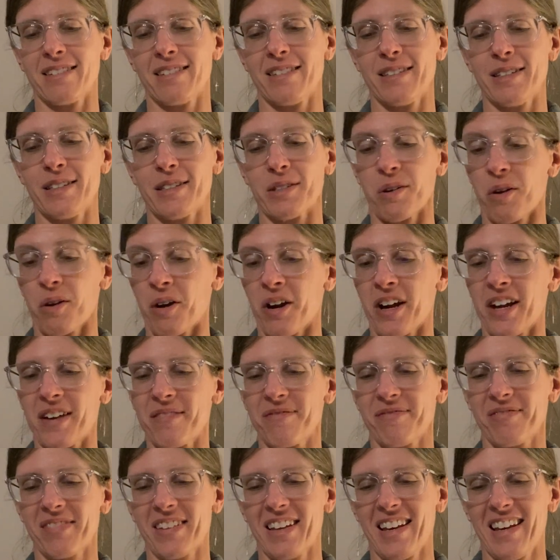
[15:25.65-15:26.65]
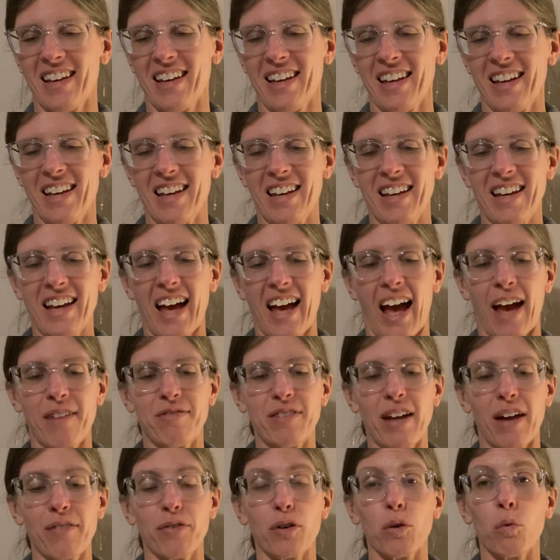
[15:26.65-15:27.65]
Sorry. I've
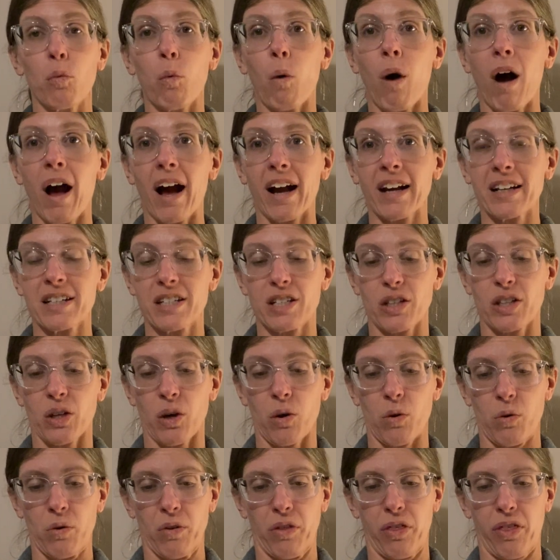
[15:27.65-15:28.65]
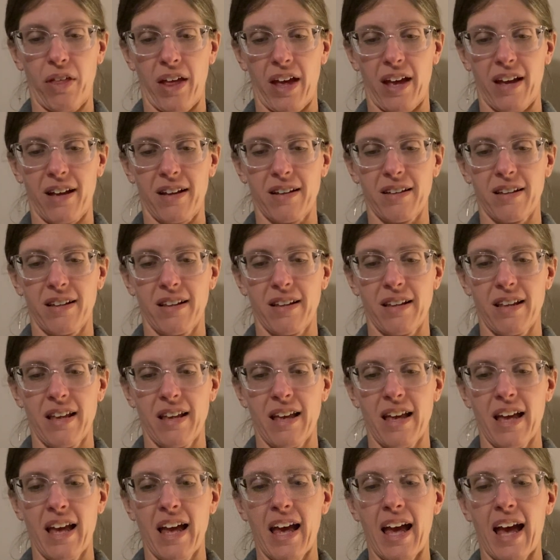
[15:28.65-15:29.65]
never walked the whole thing,
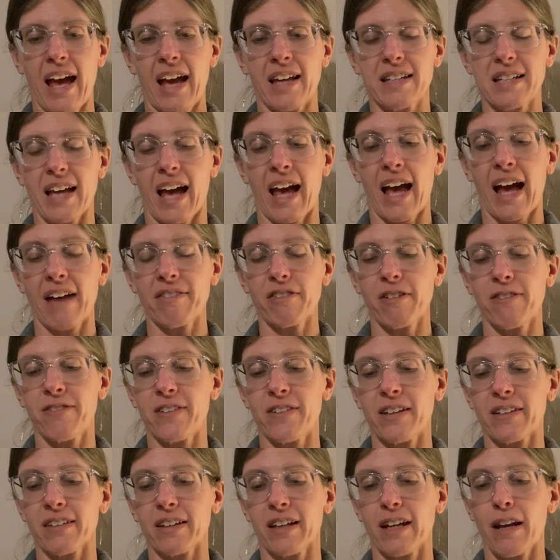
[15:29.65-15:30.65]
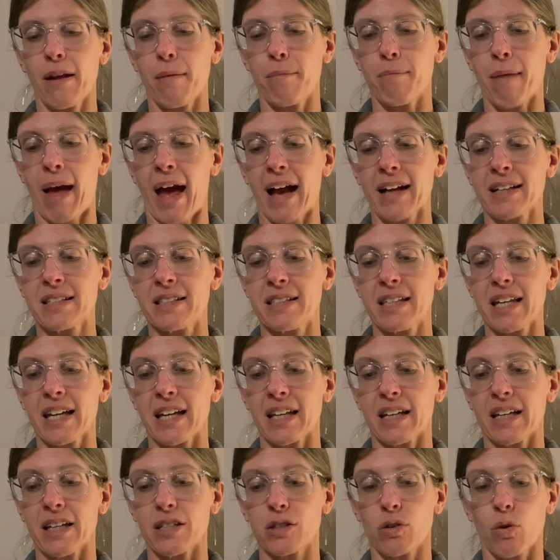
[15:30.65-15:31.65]
and I have a feeling
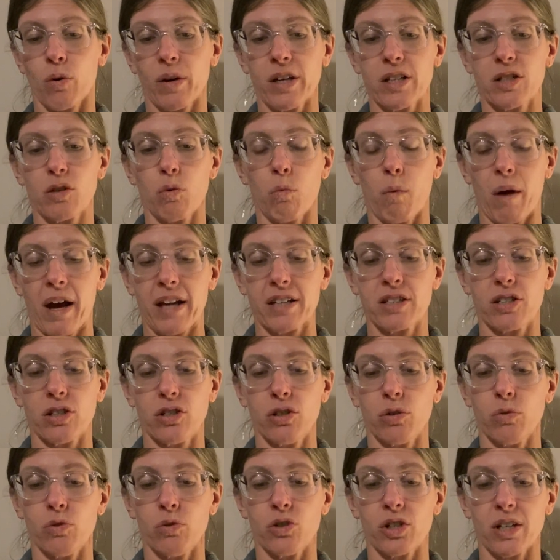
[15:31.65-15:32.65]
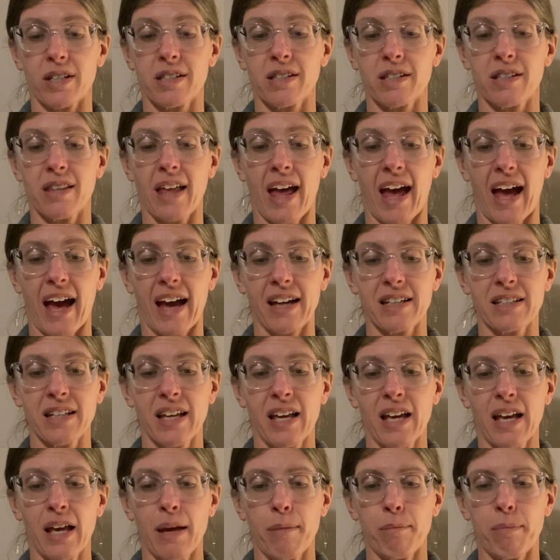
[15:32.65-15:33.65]
Maxine is going to want to do just that
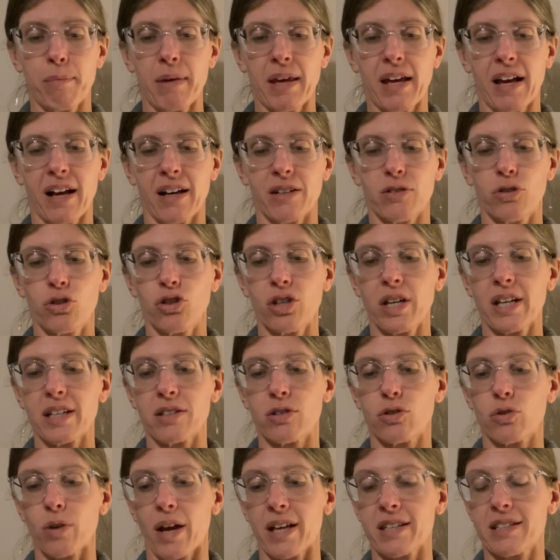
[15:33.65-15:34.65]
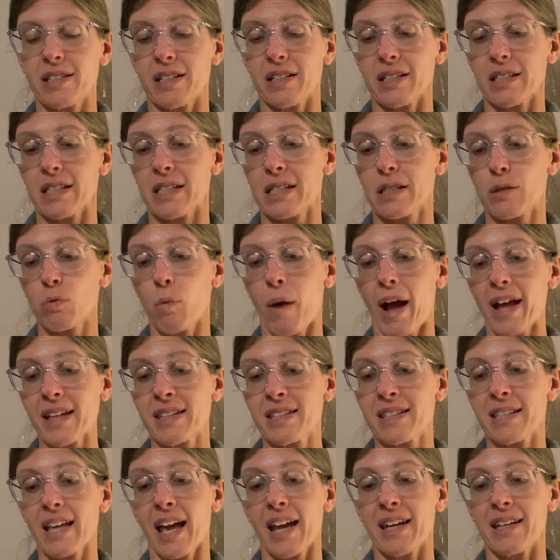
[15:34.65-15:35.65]
because she is dressed in
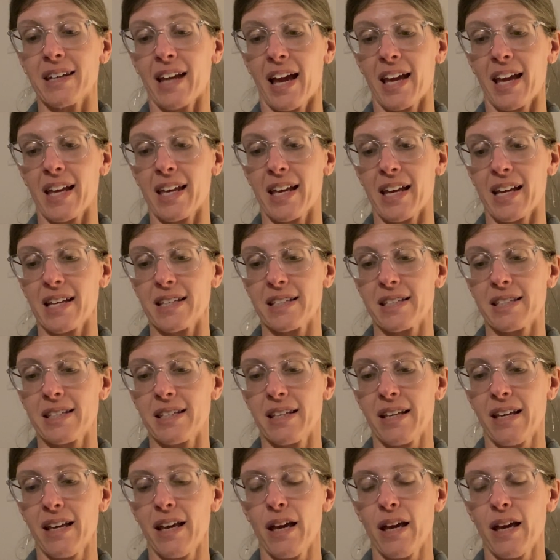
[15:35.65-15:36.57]
sweats and Nikes.